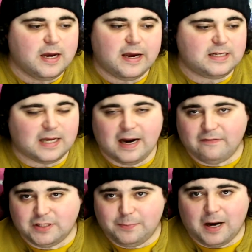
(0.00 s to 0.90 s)
He's going to
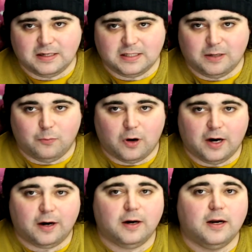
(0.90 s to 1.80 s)
have a spot
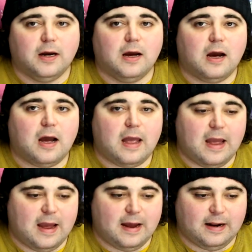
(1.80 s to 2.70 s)
somewhere,
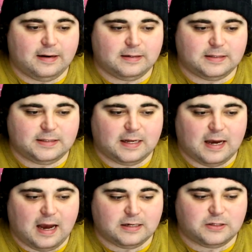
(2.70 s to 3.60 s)
and
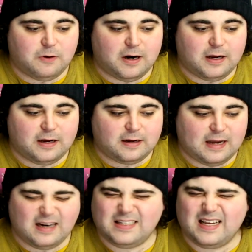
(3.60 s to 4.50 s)
I just want to
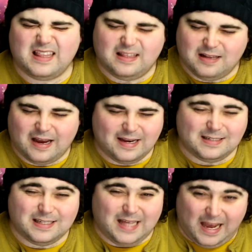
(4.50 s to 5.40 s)
kind of say,
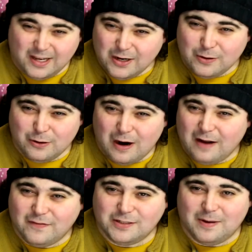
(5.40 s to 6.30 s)
thank you to
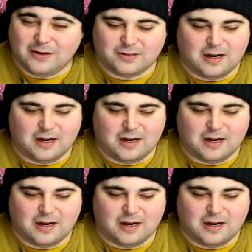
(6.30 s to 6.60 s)
Ryan Fitzpatrick.